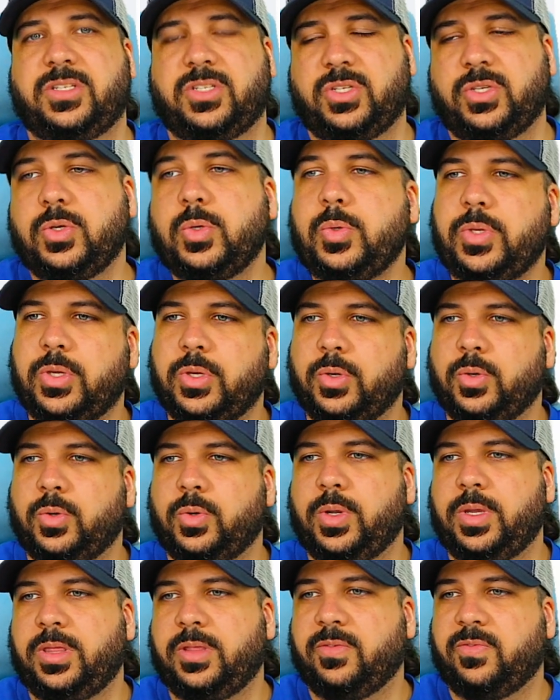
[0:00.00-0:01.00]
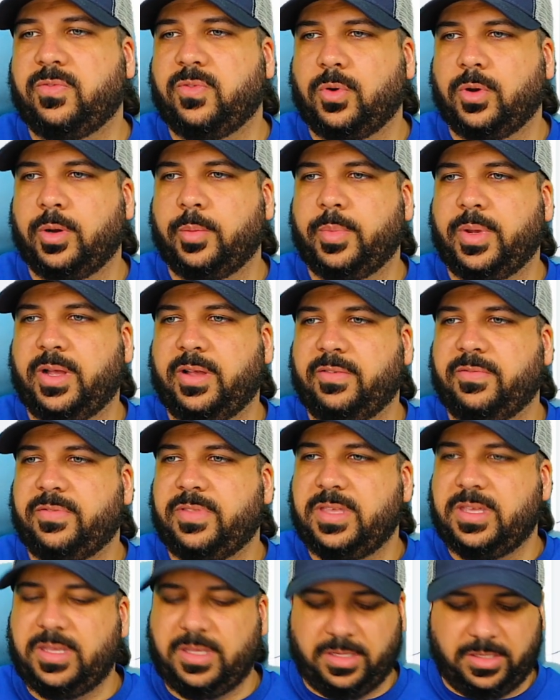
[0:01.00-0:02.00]
to you in the form of
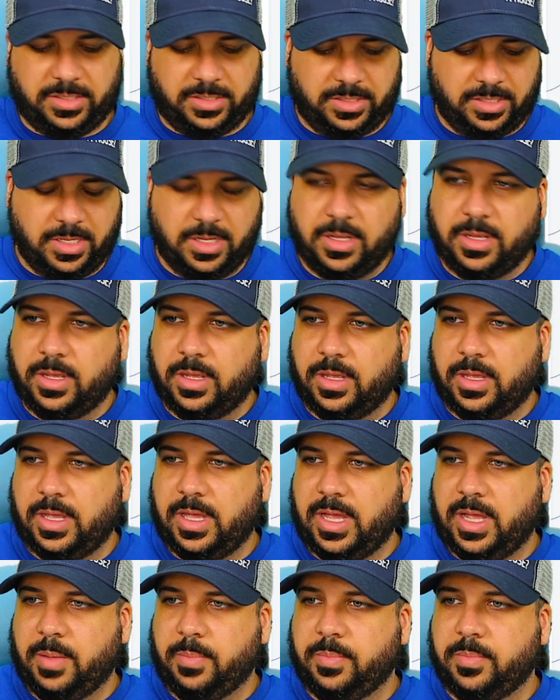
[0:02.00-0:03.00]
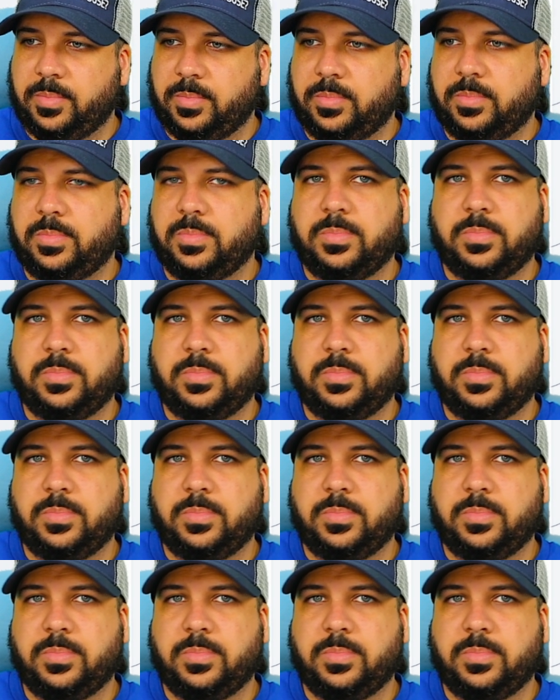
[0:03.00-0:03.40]
these custom